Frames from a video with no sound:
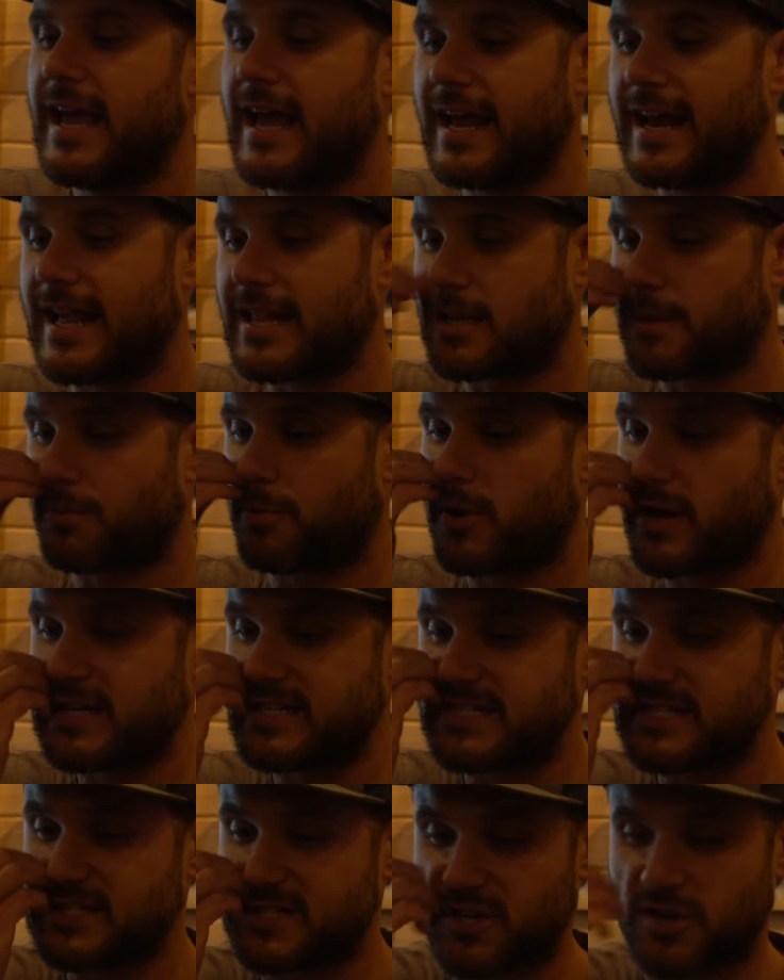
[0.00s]
And at the
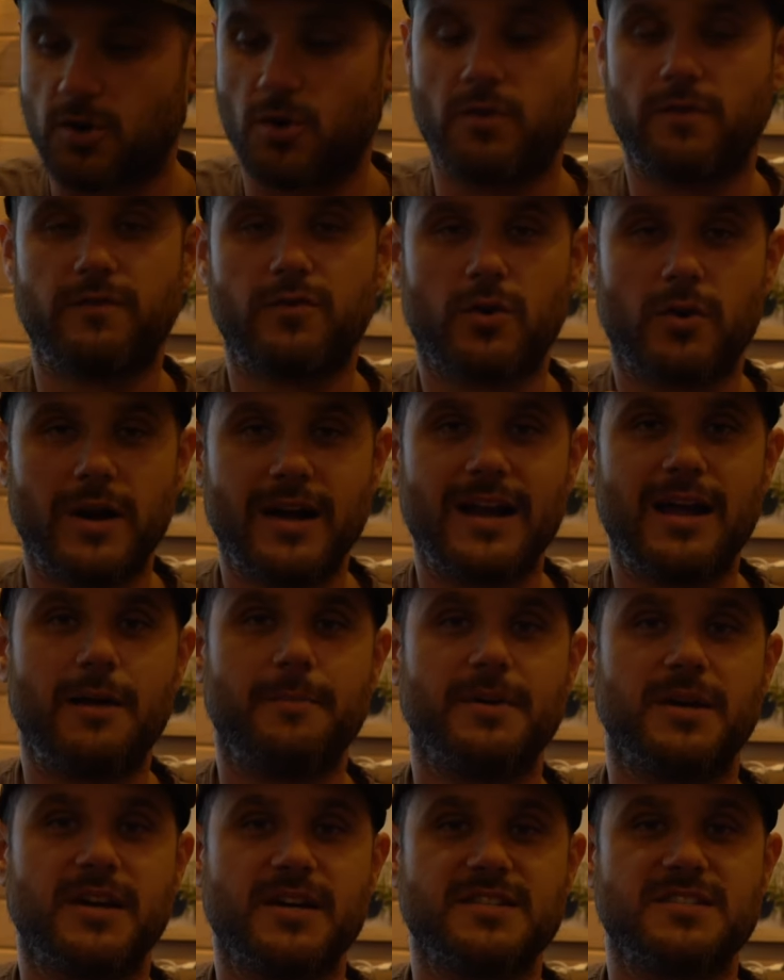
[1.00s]
price these are going for right now,
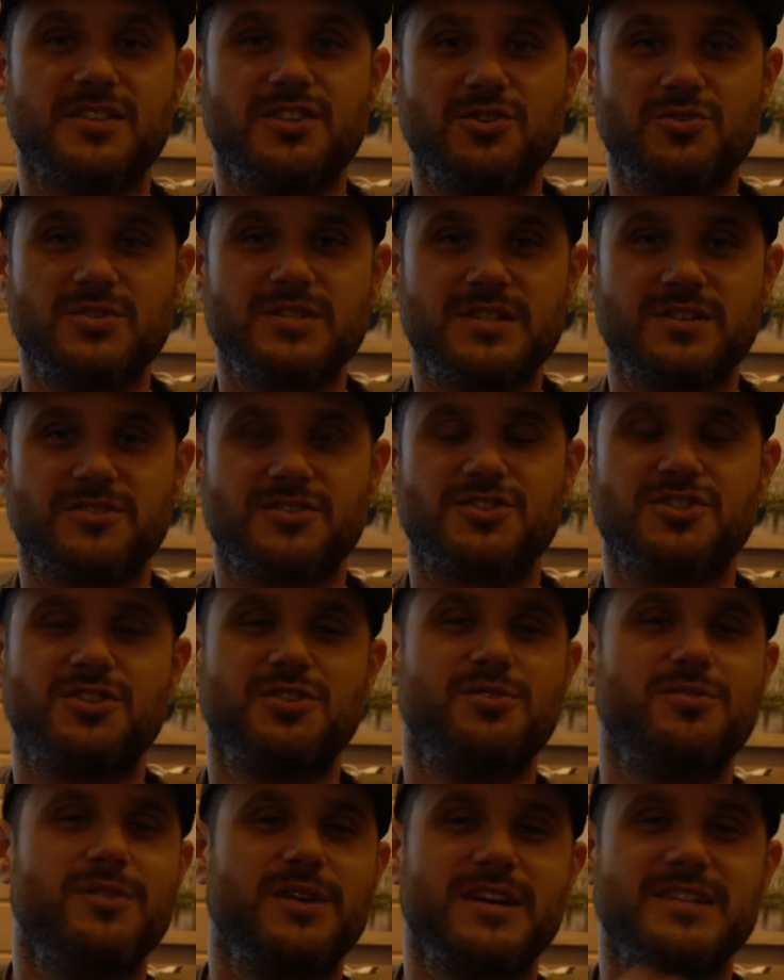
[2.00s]
because of the new Series
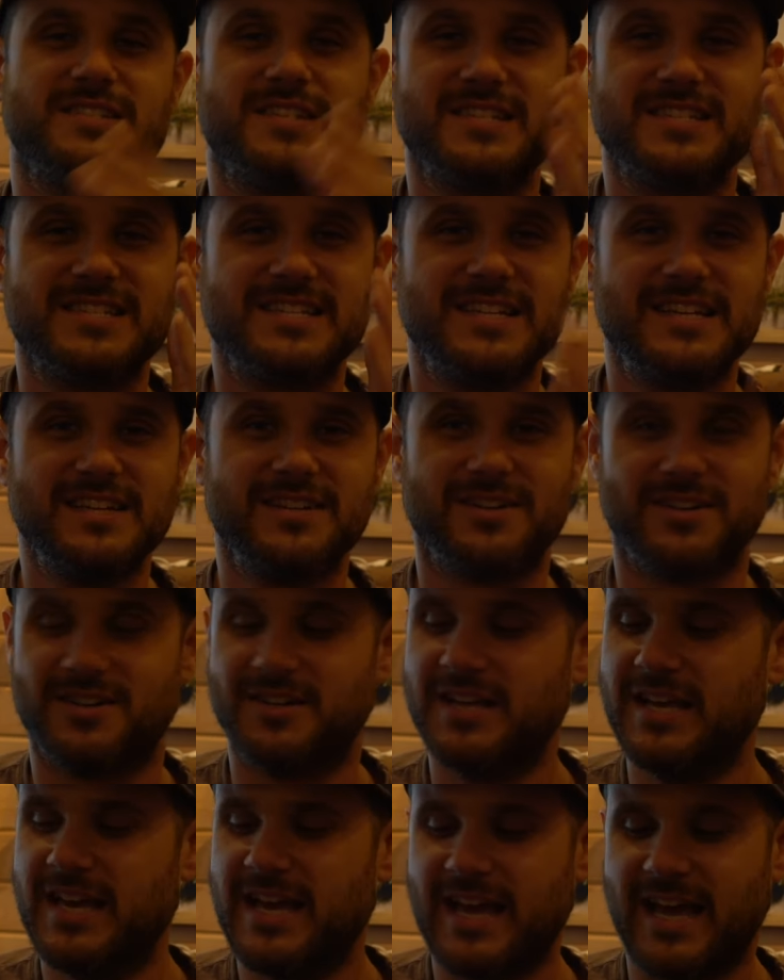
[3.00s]
2, it's a
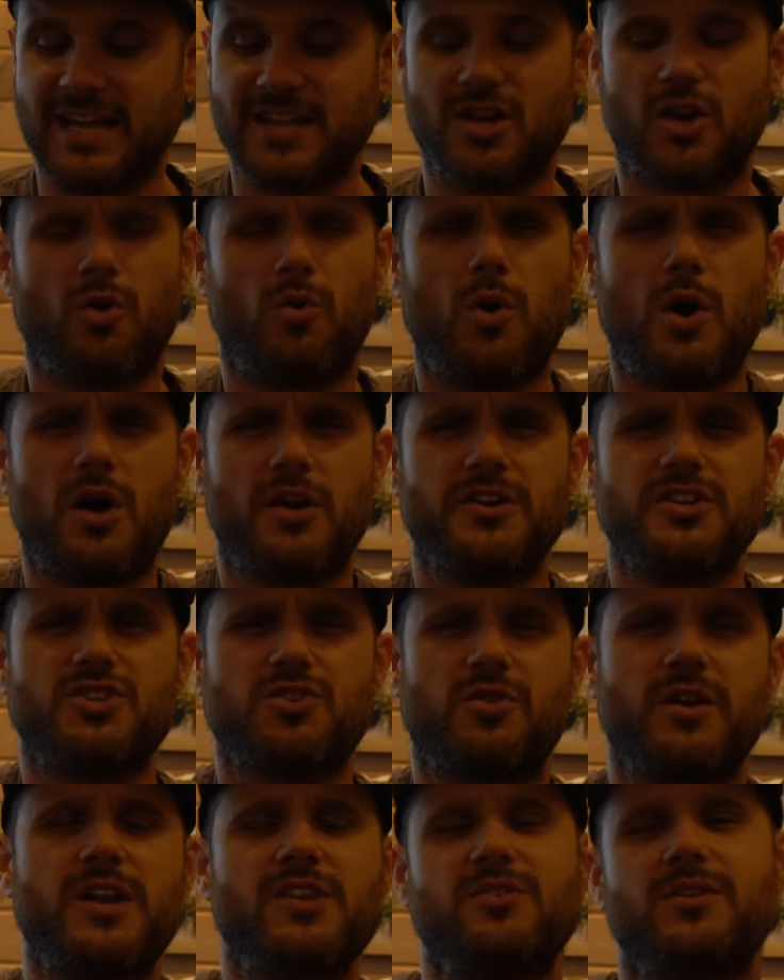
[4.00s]
steal. And the quality's
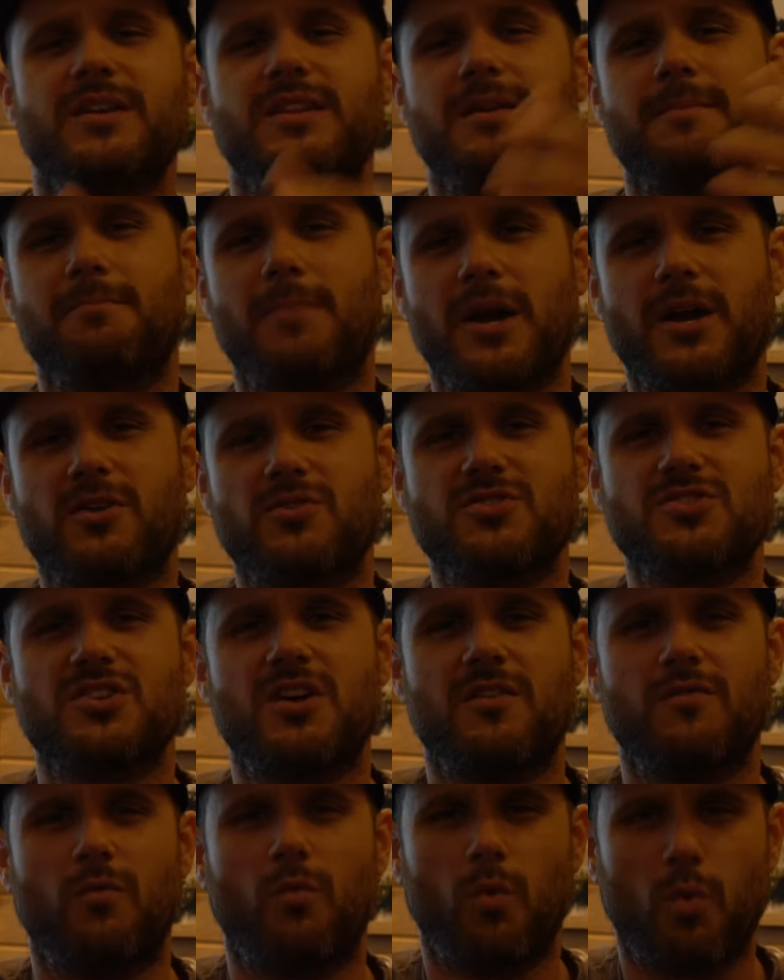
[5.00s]
great. You get the
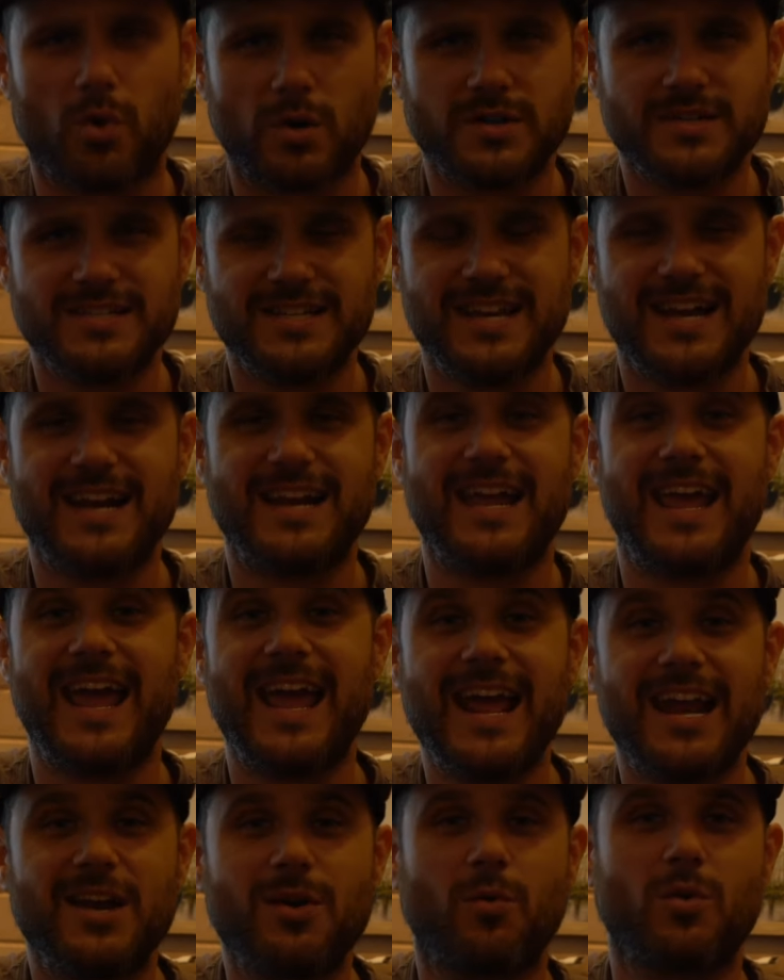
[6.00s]
Microsoft warranty on it,
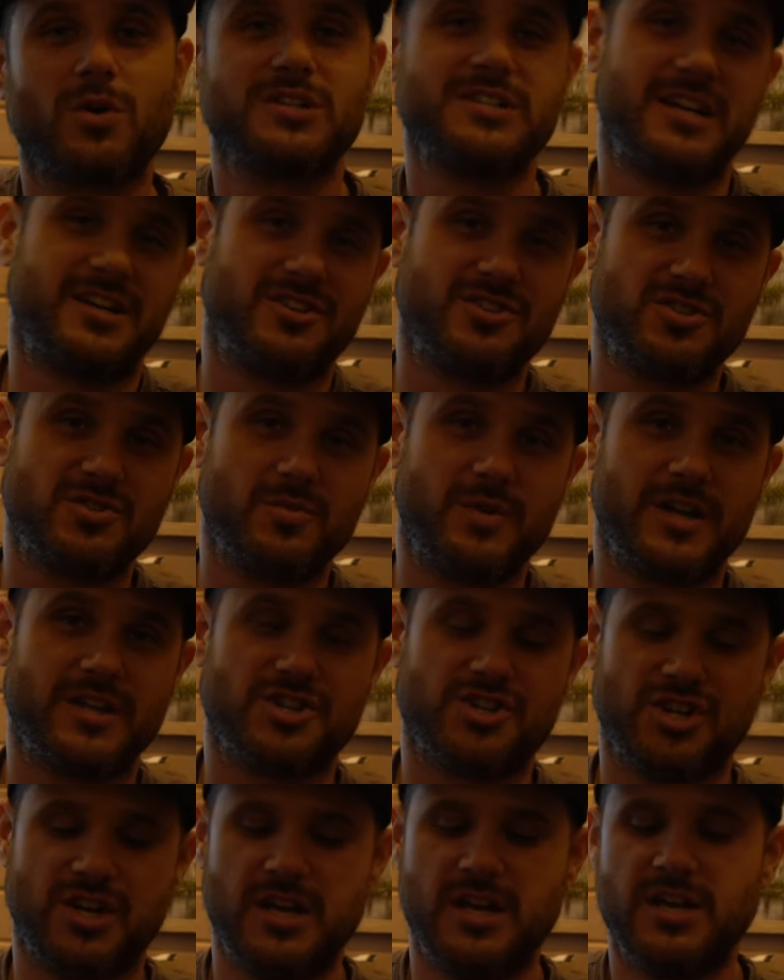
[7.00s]
and it works on your
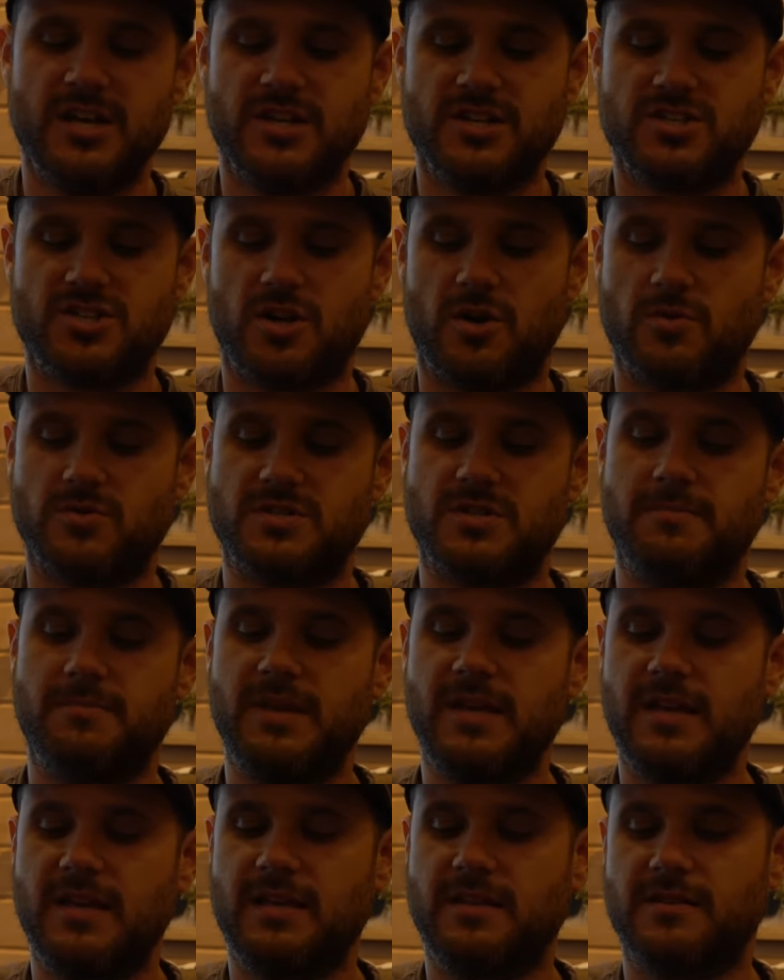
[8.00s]
Switch. So to
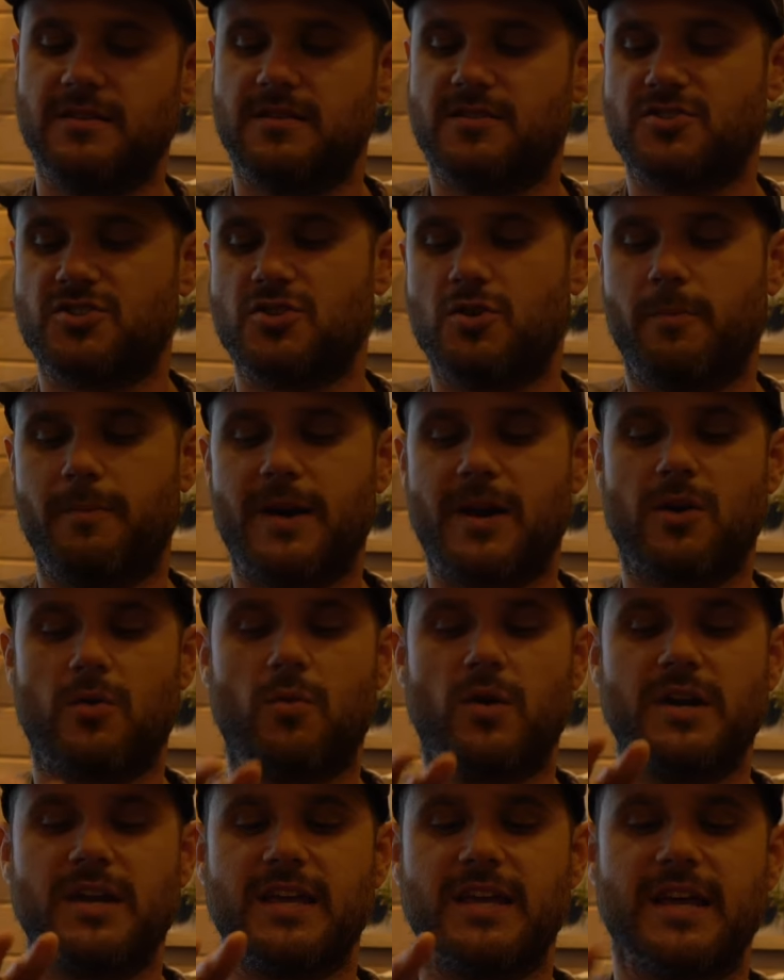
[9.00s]
me, there's no better
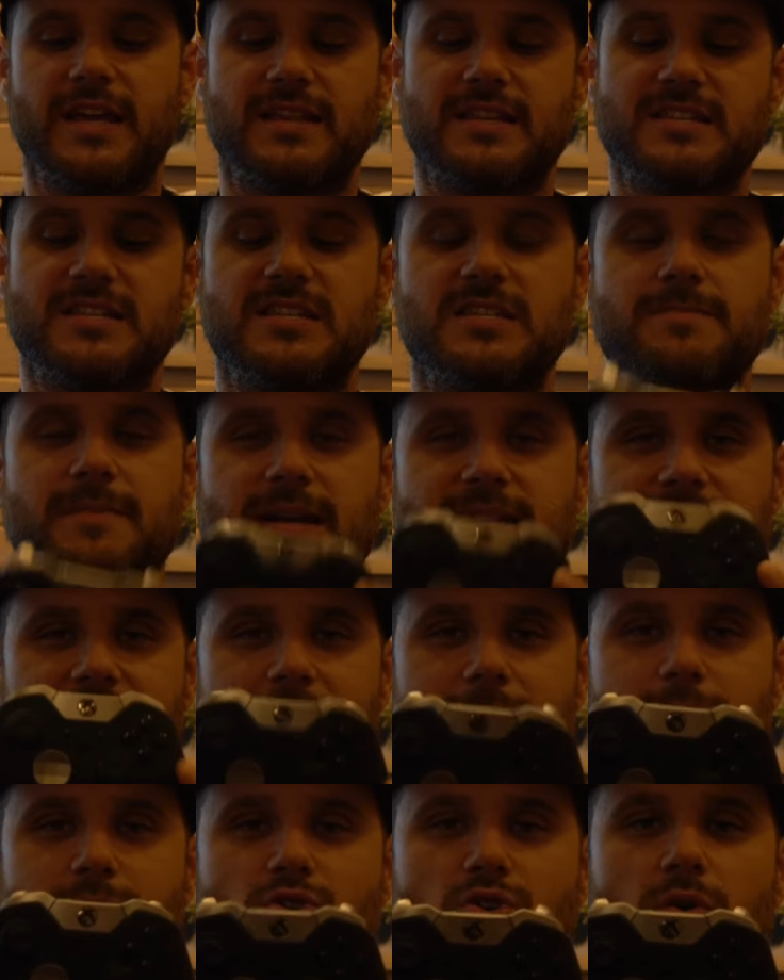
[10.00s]
one to get. This is my
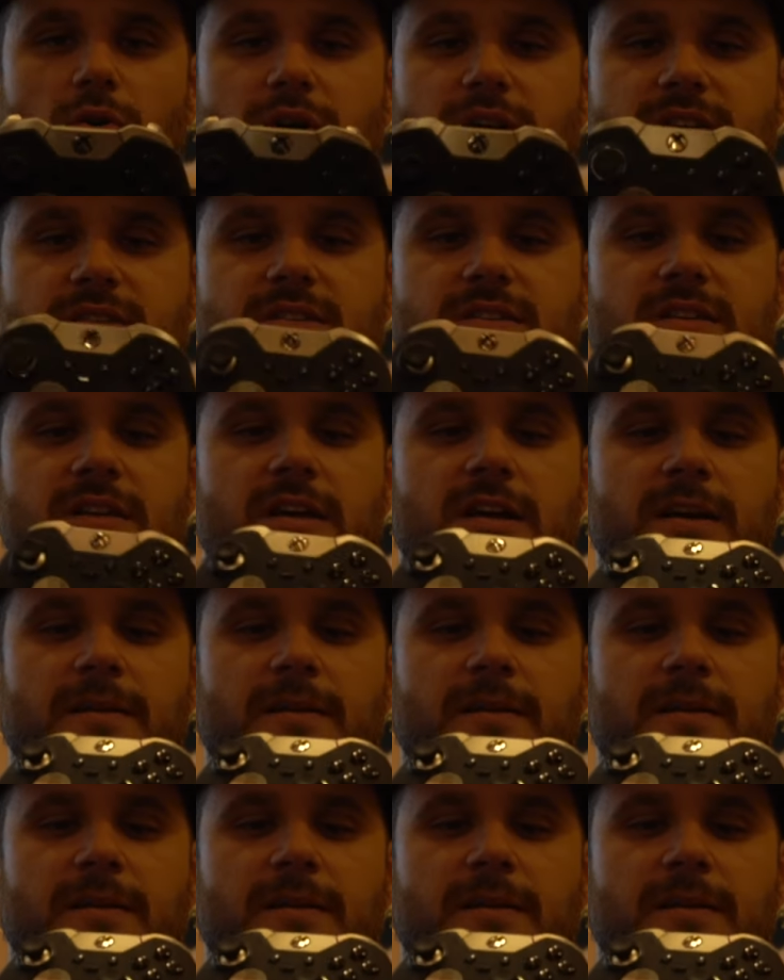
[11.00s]
top choice